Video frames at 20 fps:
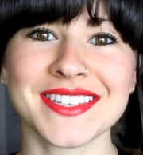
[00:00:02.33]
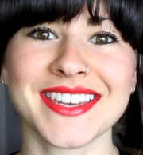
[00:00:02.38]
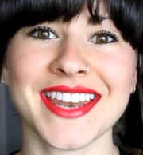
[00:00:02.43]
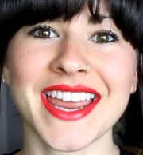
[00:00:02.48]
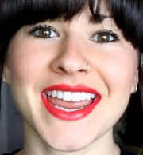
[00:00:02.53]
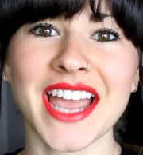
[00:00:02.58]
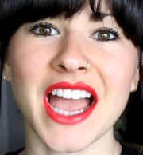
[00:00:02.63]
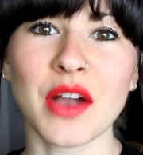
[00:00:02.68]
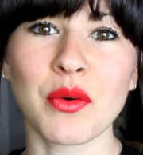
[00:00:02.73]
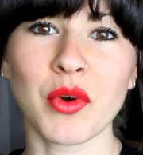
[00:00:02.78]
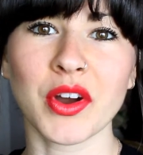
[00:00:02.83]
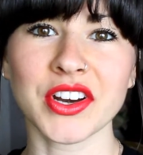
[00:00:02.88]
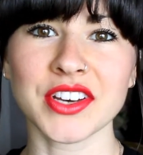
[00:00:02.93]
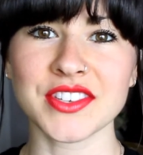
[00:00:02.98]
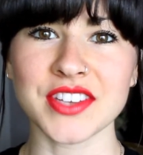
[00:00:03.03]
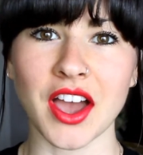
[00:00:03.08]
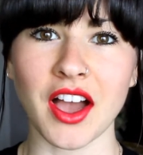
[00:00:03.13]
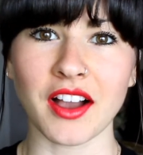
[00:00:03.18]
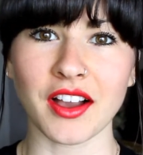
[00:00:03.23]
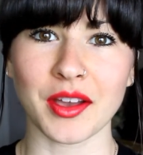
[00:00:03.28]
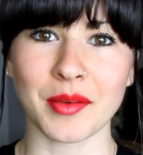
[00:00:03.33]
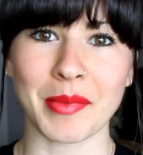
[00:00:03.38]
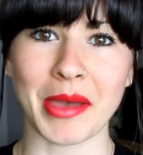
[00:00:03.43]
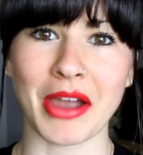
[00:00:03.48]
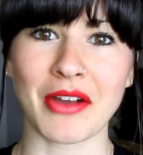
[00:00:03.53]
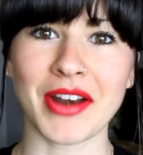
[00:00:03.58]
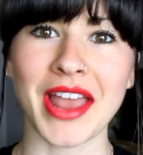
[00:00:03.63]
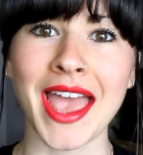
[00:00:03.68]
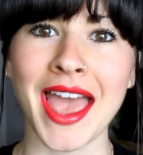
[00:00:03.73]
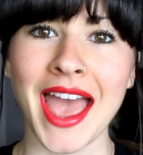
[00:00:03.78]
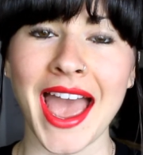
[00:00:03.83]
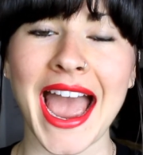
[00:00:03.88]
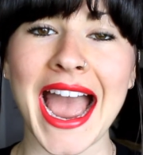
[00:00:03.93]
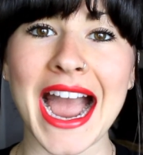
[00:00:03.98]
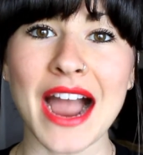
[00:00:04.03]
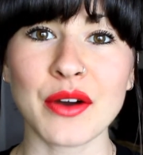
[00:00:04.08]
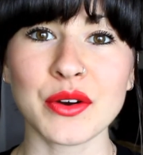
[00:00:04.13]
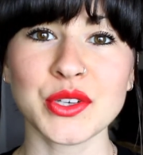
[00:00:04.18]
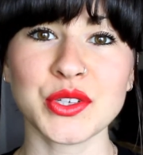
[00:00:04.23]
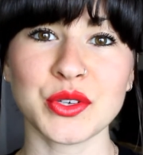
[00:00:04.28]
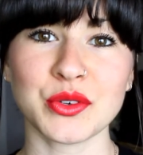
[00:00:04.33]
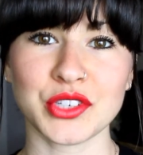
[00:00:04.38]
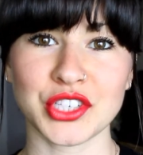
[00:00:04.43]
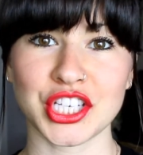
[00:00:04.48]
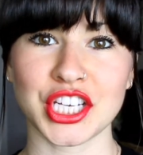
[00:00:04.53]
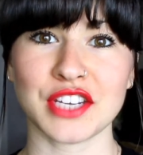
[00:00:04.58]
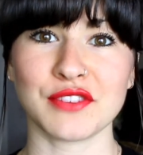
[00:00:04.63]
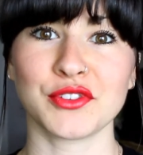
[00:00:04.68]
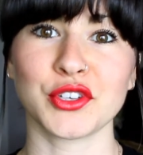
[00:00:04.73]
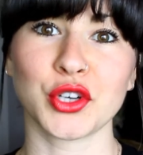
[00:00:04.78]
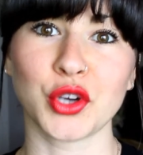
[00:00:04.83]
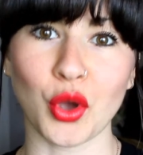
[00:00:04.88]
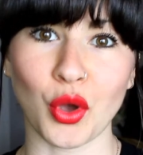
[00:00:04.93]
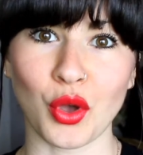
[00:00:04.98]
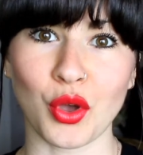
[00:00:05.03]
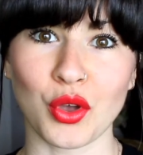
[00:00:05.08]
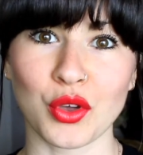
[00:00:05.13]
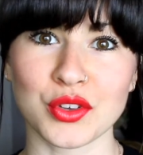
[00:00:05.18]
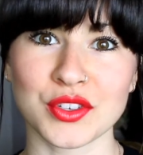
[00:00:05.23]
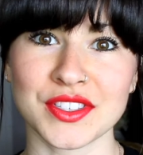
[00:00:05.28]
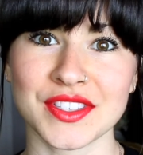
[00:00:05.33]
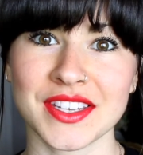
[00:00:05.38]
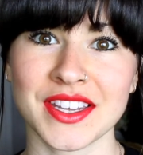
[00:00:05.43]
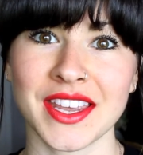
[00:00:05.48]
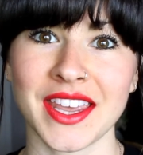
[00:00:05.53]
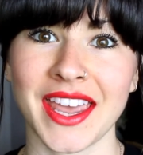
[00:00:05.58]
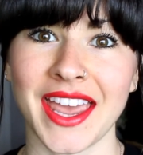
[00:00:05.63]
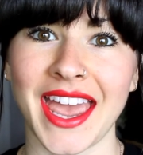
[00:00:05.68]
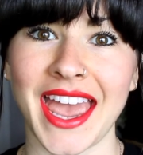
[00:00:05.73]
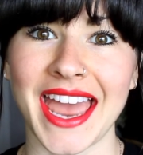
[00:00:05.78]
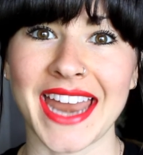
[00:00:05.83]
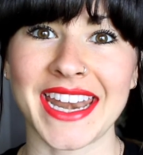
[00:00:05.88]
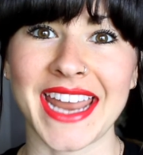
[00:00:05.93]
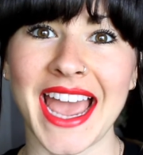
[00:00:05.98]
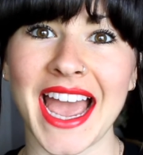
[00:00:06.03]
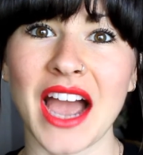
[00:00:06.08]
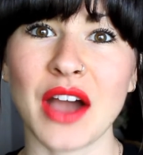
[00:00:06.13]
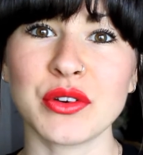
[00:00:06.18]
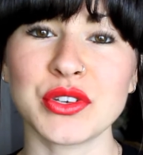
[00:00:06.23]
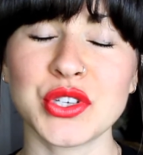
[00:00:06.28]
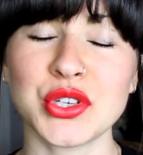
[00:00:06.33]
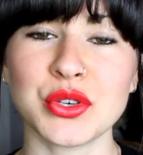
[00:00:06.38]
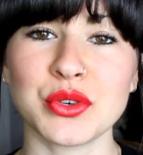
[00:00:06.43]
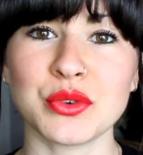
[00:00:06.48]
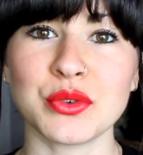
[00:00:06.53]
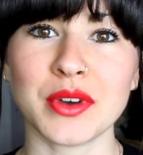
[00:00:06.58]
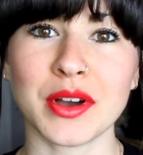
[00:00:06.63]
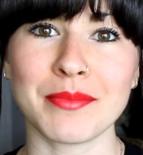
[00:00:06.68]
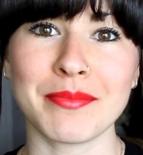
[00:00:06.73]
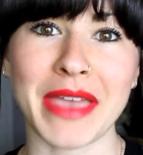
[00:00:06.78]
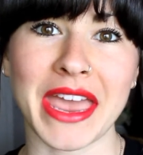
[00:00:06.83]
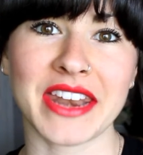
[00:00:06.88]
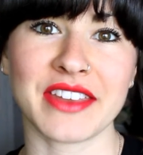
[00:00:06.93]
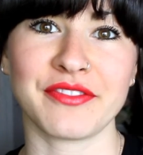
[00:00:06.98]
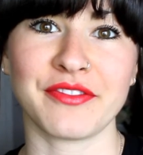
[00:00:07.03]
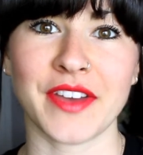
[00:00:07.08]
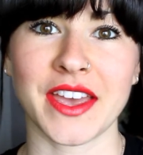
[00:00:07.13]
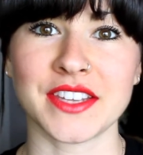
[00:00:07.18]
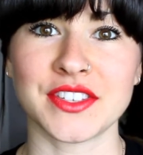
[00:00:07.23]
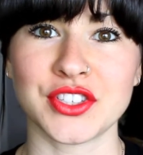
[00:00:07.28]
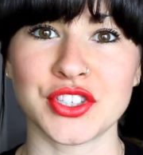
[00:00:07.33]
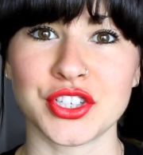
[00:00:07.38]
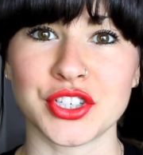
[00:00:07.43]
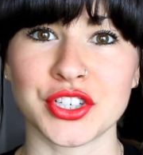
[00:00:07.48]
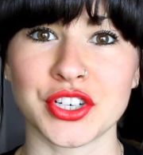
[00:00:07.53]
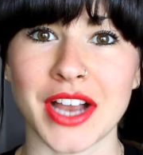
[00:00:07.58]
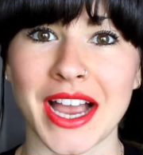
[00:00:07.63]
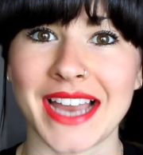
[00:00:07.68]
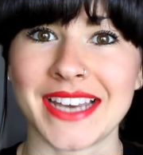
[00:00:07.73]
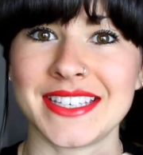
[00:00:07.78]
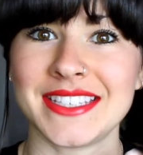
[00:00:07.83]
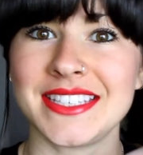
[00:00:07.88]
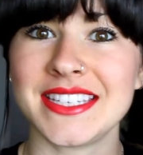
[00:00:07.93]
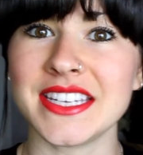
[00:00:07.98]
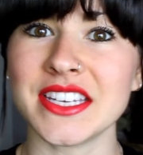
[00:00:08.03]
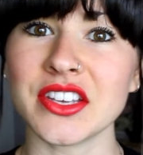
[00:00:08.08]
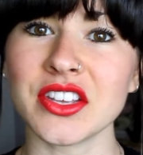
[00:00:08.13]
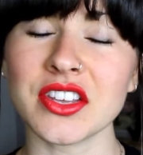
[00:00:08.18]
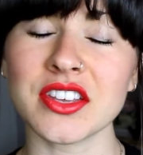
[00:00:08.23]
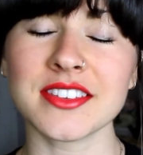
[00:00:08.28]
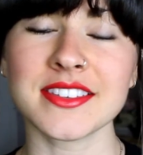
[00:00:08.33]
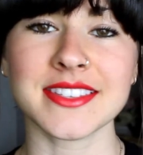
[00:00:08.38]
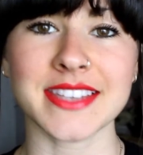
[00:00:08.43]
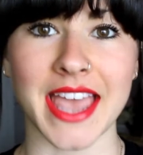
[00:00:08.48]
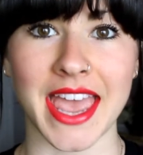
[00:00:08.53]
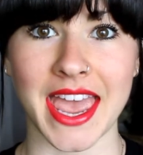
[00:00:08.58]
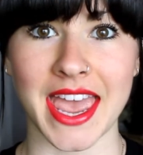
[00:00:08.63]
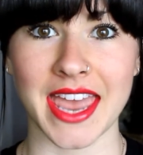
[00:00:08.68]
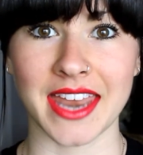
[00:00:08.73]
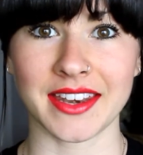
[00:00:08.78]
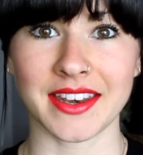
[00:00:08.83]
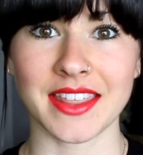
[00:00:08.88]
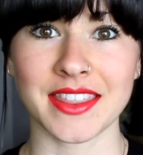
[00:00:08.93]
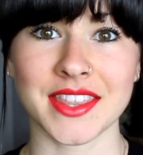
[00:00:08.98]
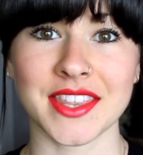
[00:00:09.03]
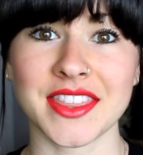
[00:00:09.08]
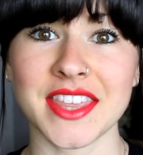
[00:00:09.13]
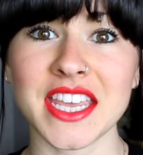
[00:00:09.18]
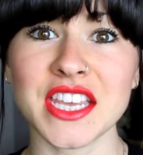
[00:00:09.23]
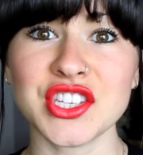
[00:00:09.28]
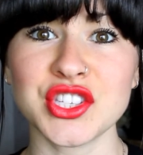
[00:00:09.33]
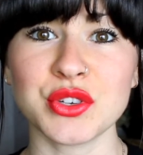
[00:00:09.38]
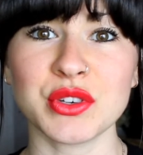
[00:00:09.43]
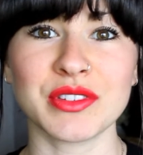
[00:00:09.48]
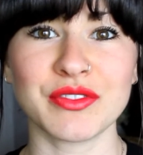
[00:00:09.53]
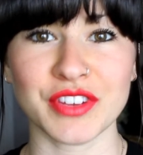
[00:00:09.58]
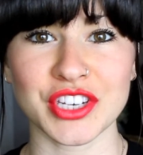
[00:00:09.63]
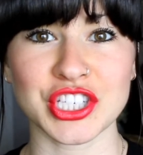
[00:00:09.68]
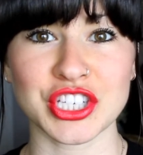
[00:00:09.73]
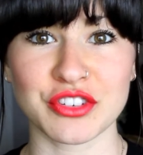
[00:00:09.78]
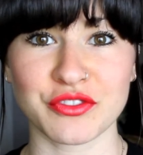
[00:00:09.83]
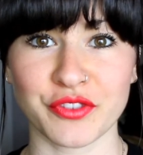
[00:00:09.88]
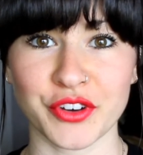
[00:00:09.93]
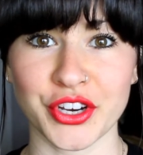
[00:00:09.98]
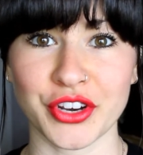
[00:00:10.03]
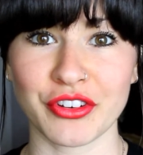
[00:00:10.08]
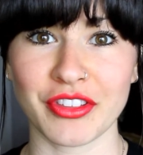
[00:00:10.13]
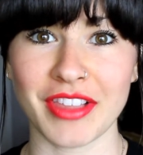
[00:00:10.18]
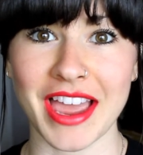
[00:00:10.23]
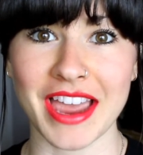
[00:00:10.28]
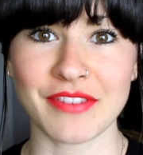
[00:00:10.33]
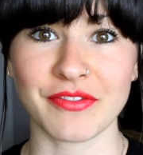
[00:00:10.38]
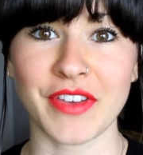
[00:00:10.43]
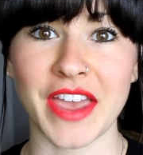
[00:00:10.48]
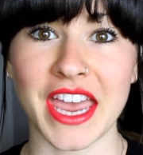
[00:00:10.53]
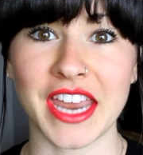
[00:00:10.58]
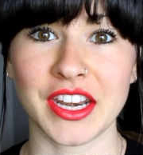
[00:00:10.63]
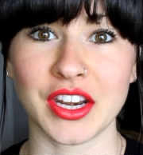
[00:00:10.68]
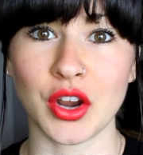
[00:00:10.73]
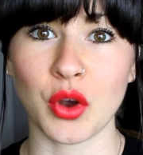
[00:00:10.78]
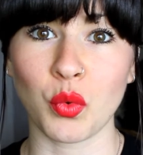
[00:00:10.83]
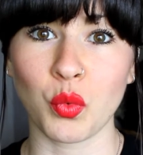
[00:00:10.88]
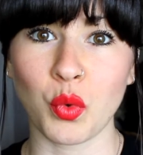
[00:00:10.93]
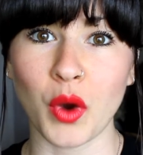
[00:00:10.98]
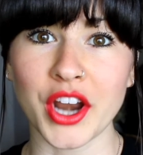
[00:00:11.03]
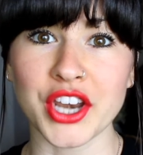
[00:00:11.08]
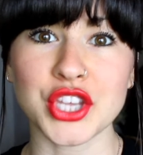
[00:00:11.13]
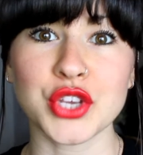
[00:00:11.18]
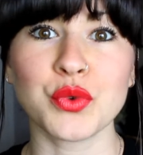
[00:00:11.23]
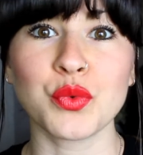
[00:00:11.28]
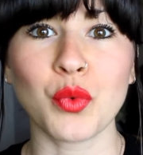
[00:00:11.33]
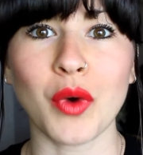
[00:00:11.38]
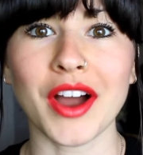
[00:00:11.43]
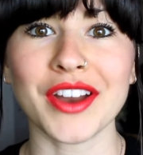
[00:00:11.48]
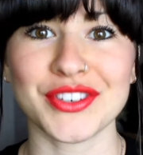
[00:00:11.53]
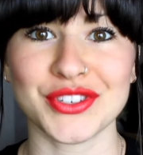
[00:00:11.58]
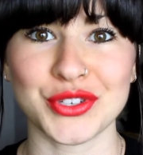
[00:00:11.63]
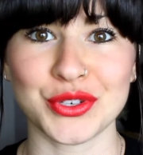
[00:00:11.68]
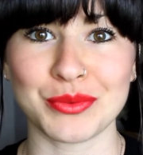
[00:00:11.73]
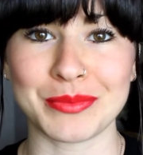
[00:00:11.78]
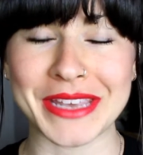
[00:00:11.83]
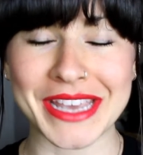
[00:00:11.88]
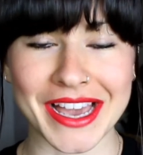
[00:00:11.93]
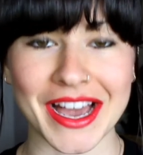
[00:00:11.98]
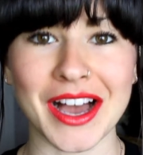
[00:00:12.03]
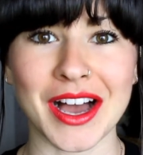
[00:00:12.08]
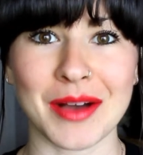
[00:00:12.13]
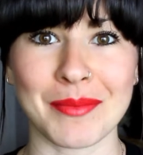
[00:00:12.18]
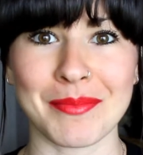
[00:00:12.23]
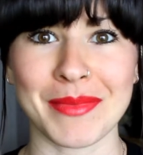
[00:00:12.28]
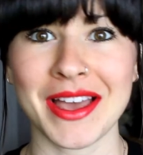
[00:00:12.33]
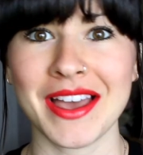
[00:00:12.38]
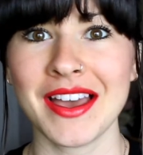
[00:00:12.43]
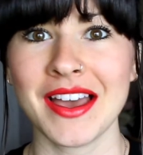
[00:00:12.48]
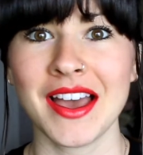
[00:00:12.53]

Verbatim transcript: Today I want to talk about how to achieve your goals and how to manifest your ideals and the things you envision for your life and what you want to become.